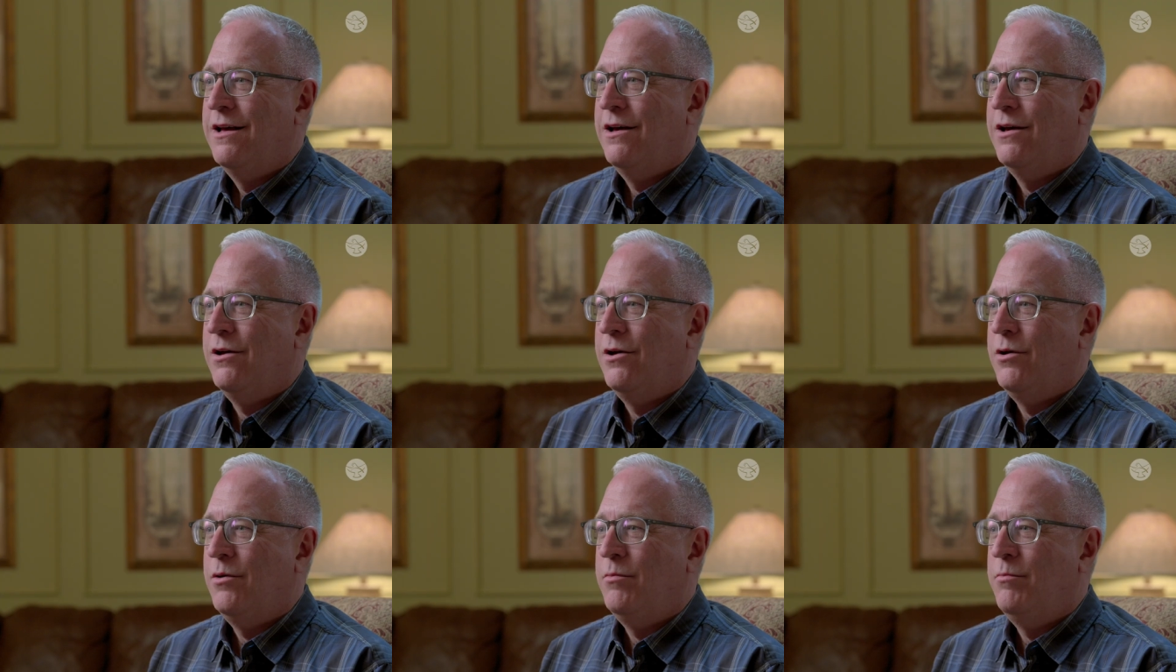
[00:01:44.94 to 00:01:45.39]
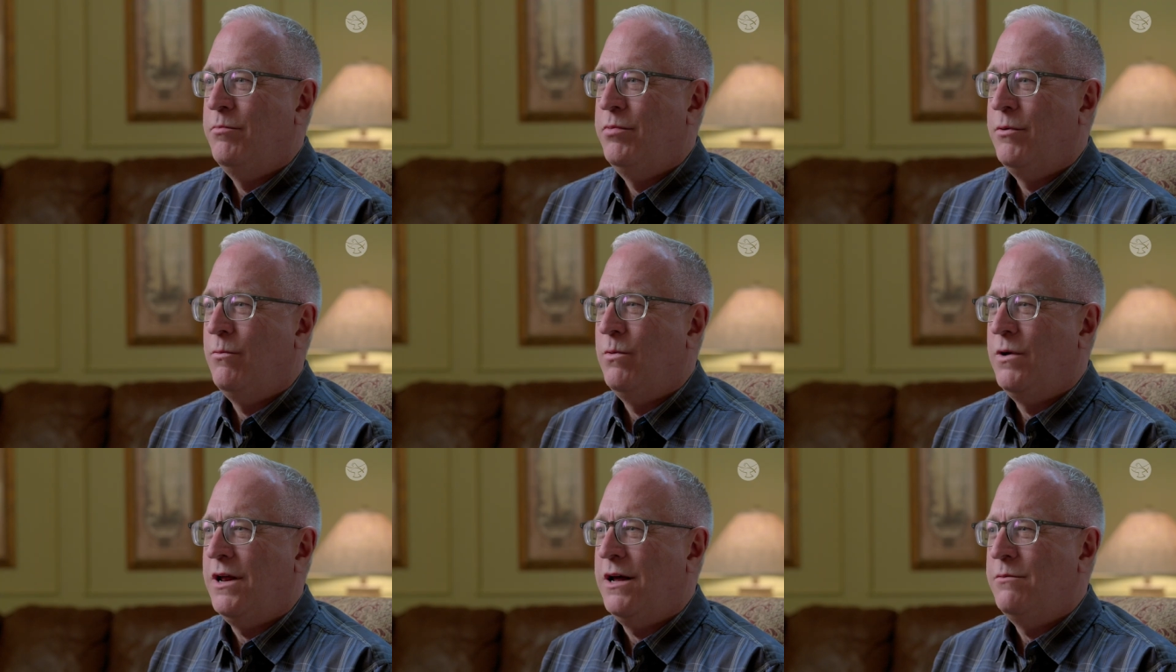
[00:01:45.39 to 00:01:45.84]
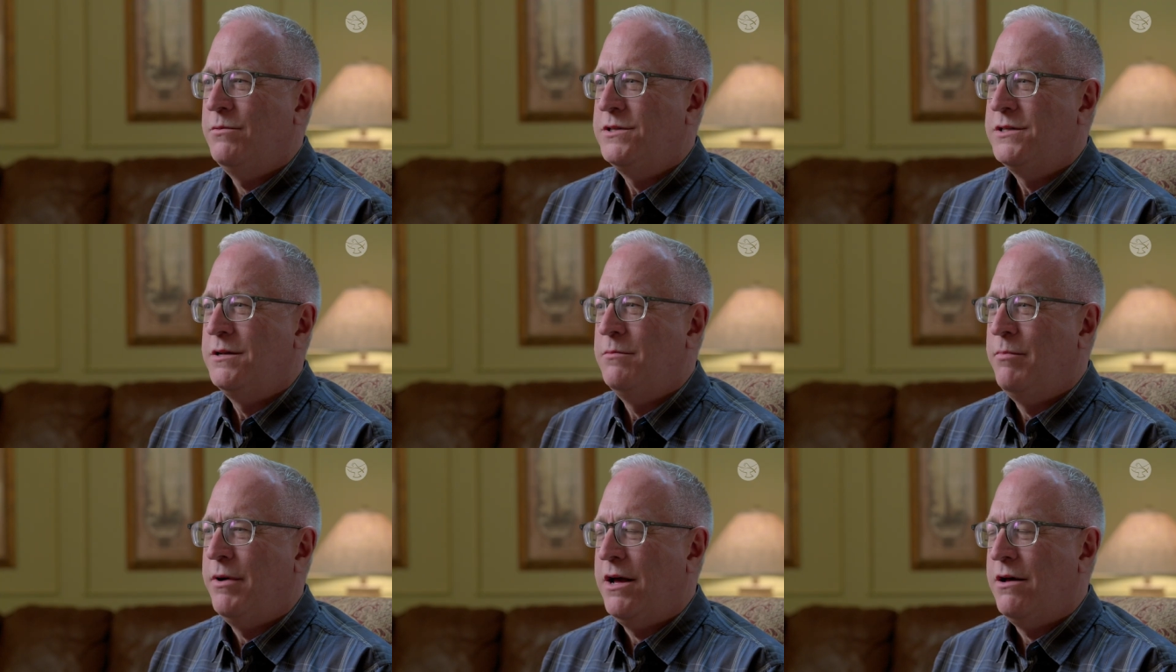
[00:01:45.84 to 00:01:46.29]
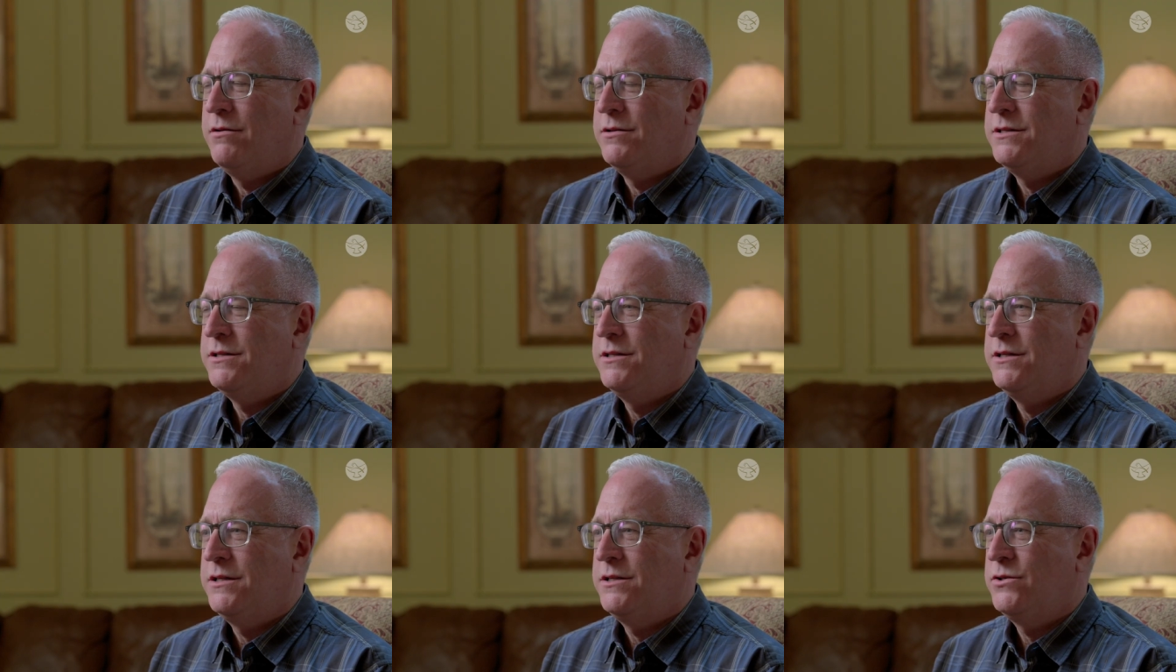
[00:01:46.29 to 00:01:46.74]
Uh, but when I was in about
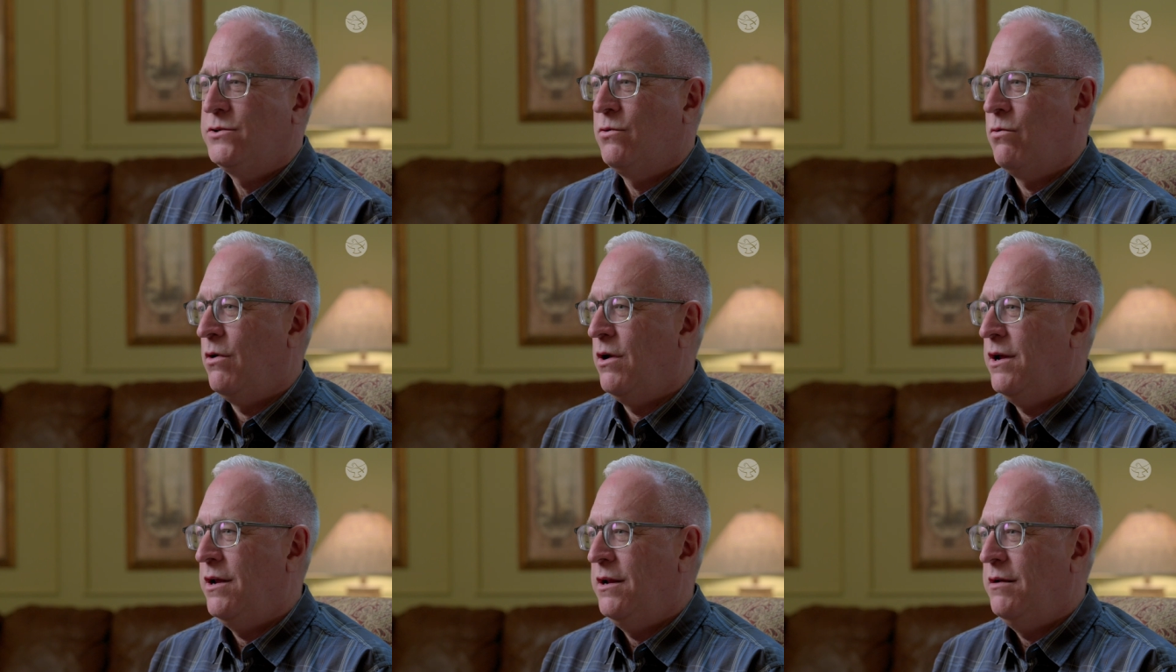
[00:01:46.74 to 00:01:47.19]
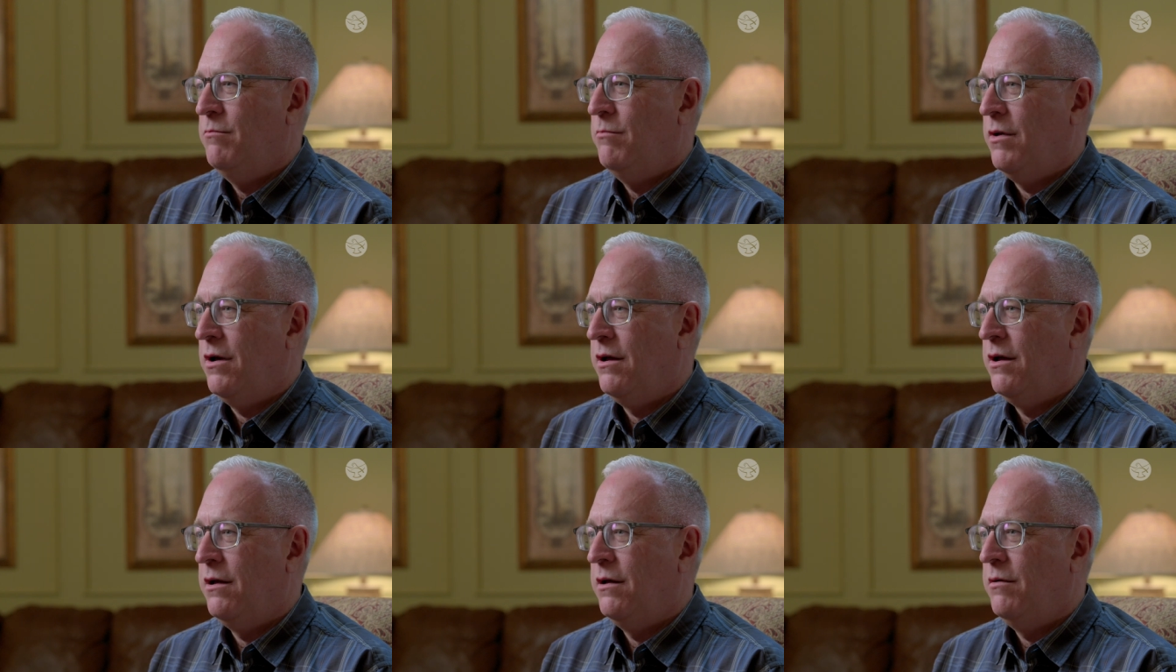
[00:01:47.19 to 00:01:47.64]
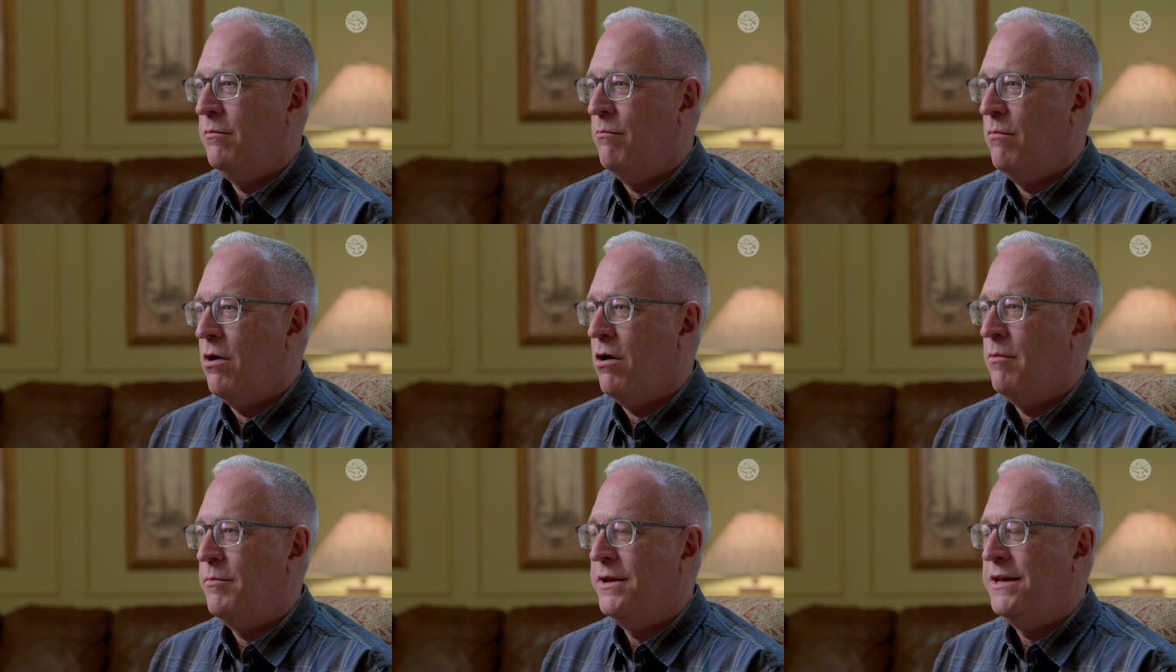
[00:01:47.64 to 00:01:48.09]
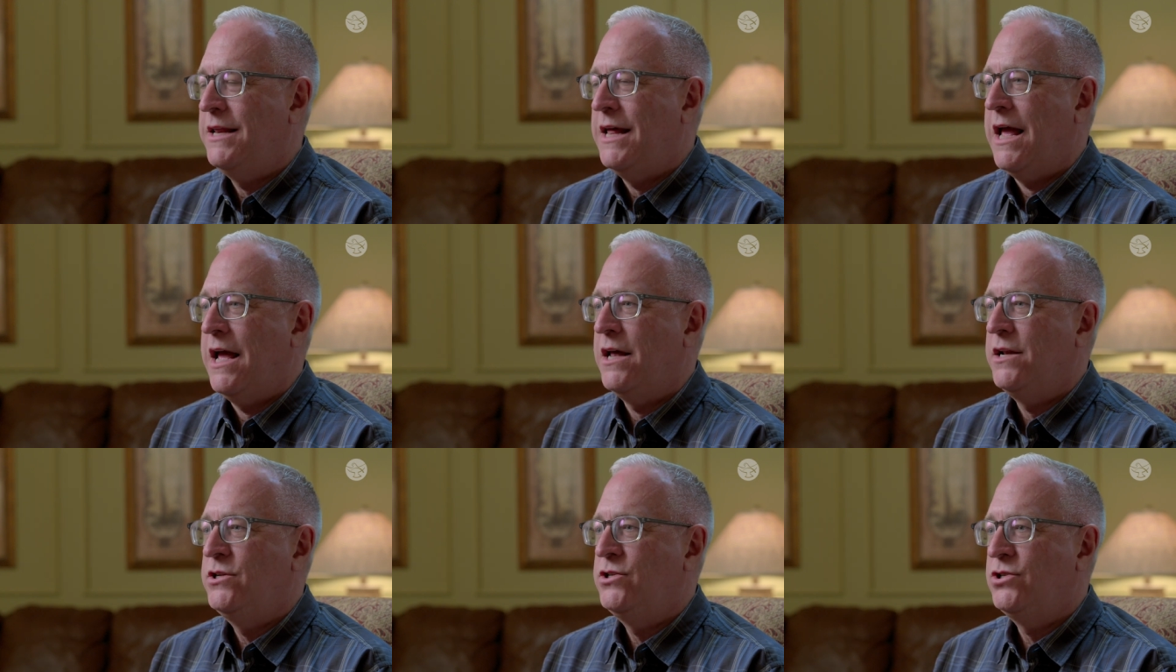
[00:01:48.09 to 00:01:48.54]
sixth grade, my mom and
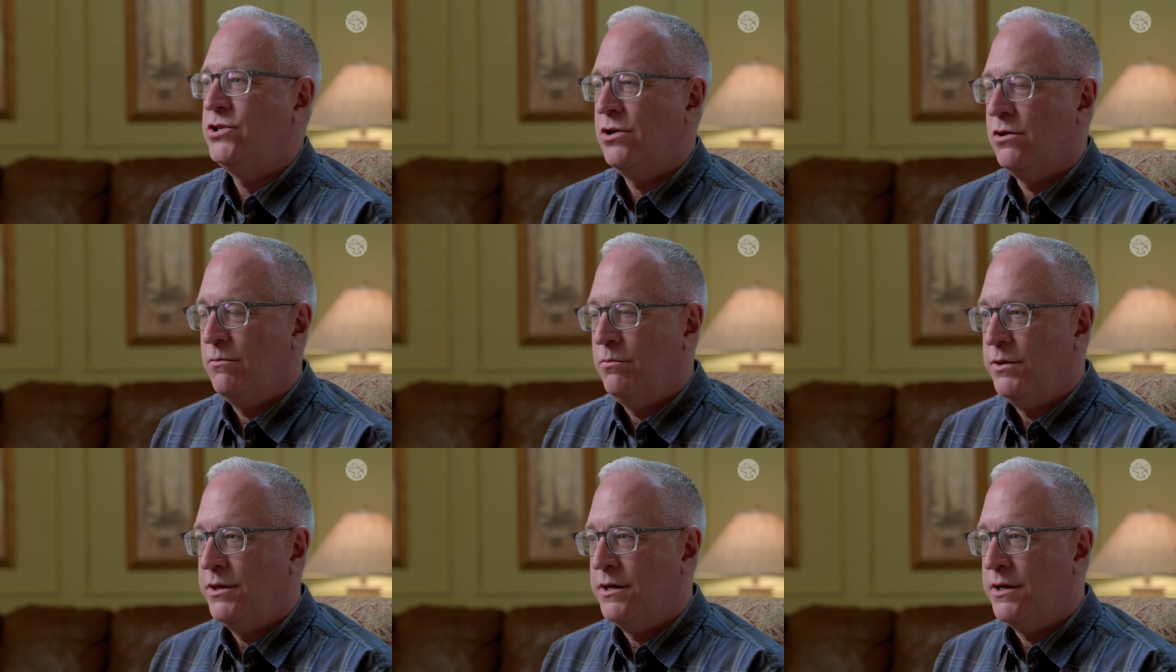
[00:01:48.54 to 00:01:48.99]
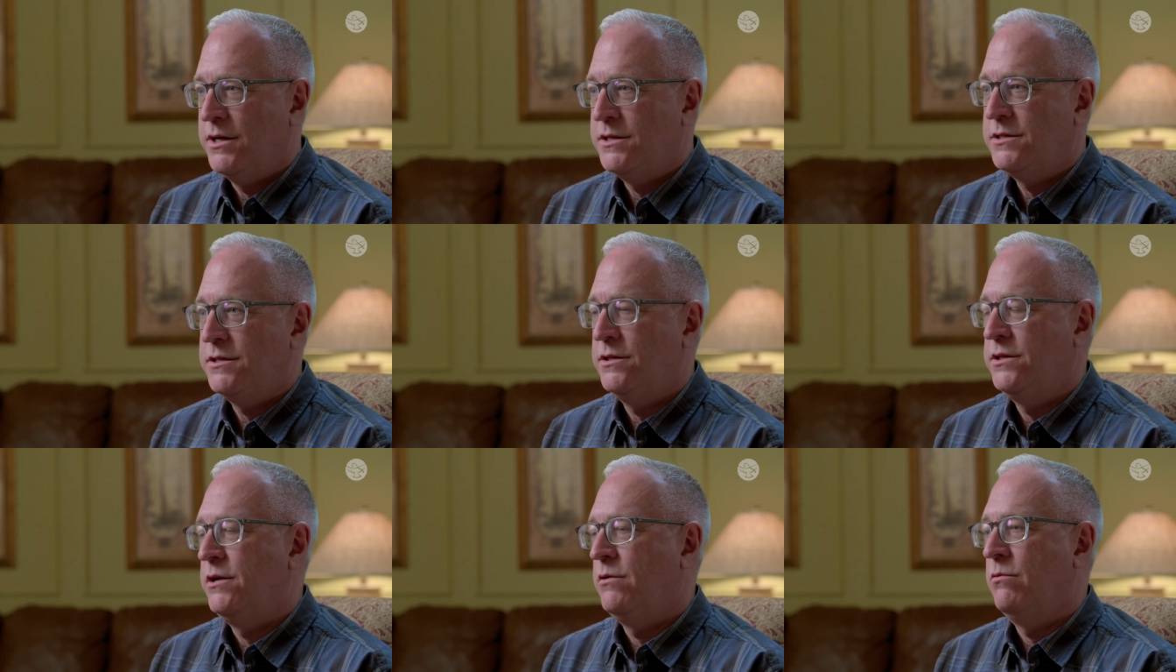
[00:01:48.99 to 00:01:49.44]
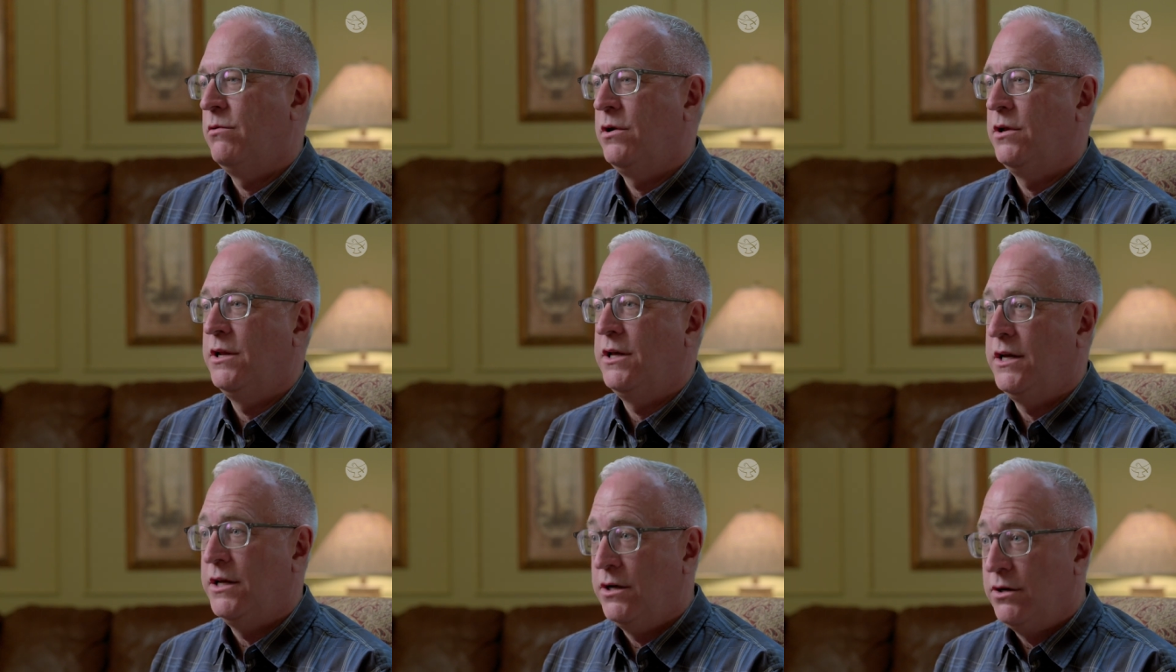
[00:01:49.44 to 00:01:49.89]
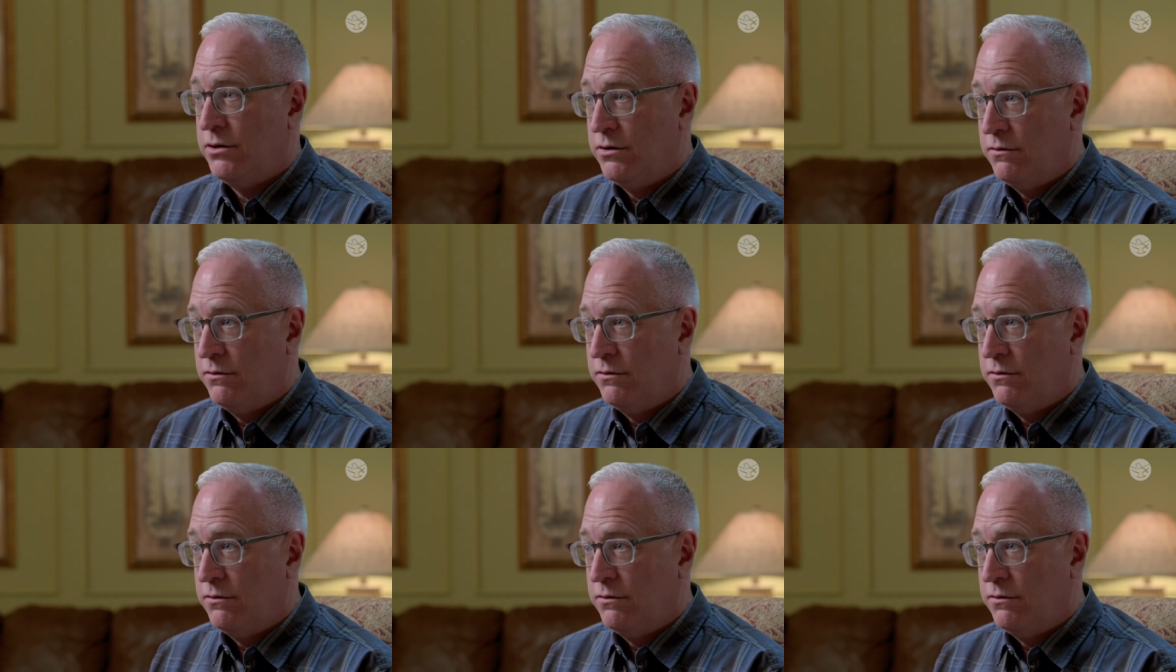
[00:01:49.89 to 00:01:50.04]
dad shared with us that they were going to get a